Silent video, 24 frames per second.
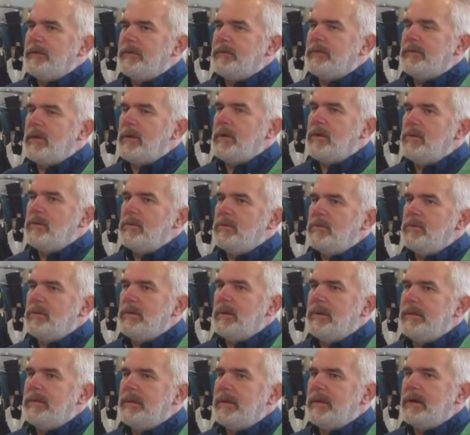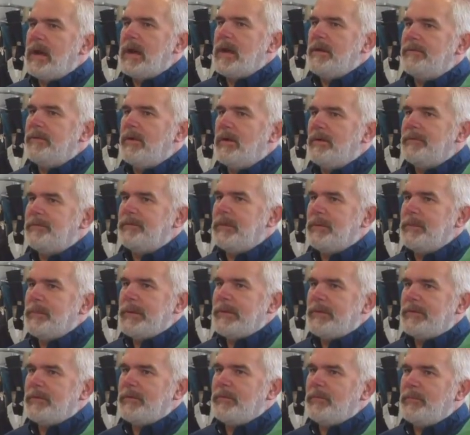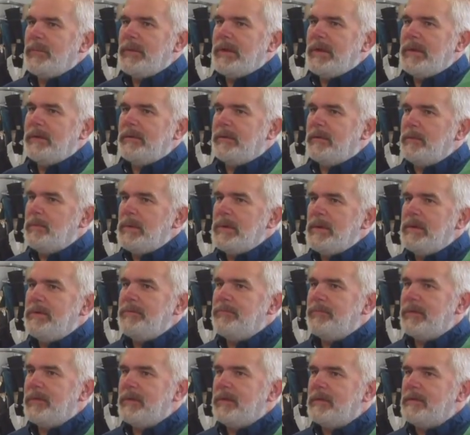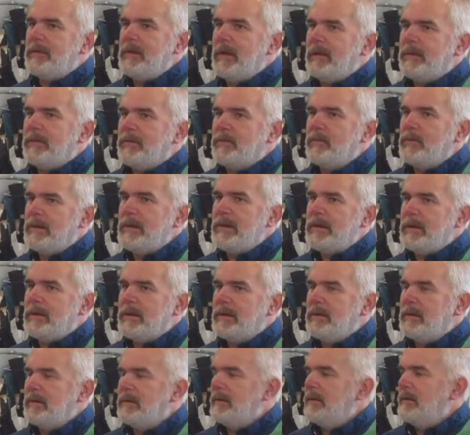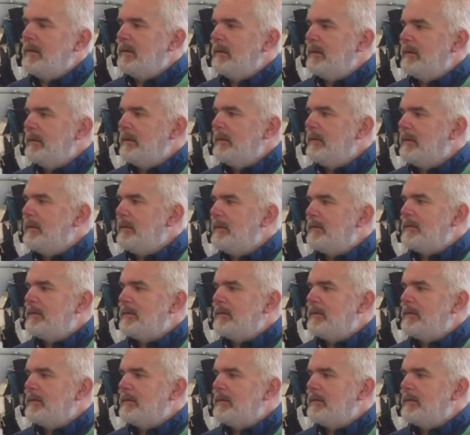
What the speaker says: So they're kind of off limits to me for this next week, the